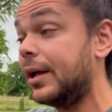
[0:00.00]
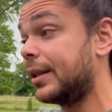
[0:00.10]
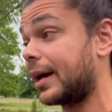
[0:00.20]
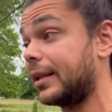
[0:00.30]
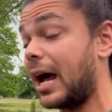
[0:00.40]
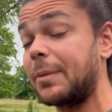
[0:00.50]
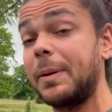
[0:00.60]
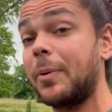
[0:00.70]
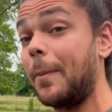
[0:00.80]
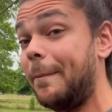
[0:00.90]
Like a lot of
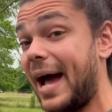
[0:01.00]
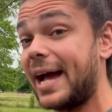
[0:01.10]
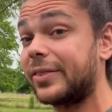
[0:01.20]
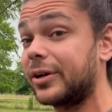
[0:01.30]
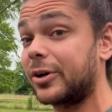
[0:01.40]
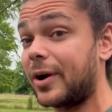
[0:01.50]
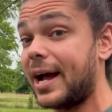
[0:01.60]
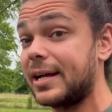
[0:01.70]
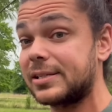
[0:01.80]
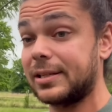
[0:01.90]
people bag their
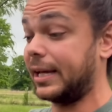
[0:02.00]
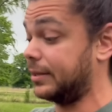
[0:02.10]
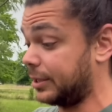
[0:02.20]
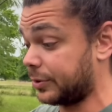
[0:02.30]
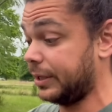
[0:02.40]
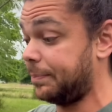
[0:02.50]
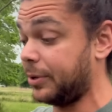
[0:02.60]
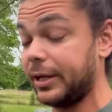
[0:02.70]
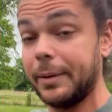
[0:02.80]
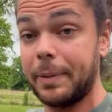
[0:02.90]
grass, like literally
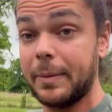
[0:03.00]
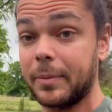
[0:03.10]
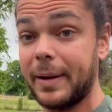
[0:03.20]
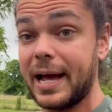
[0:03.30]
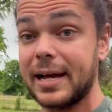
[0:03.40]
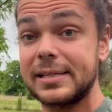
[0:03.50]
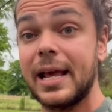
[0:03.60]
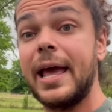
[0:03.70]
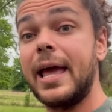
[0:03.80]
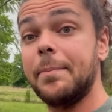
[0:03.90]
put it in paper bags
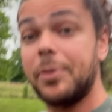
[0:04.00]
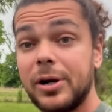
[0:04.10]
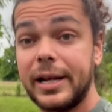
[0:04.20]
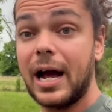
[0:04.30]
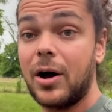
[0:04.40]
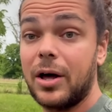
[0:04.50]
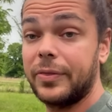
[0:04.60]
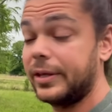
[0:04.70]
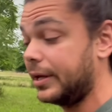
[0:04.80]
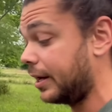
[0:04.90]
and put it out
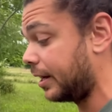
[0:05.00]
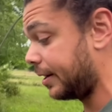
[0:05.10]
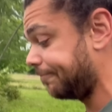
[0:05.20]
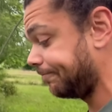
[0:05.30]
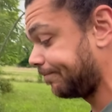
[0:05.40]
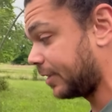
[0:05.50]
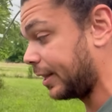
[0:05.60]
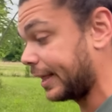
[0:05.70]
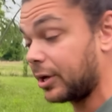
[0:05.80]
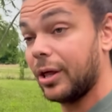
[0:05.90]
on the,
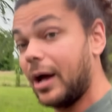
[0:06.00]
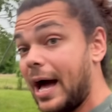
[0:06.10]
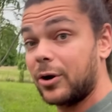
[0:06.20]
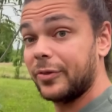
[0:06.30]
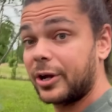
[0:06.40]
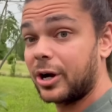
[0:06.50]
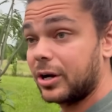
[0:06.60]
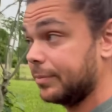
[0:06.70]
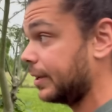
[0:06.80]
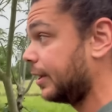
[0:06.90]
out on the
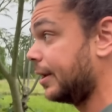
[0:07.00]
curb.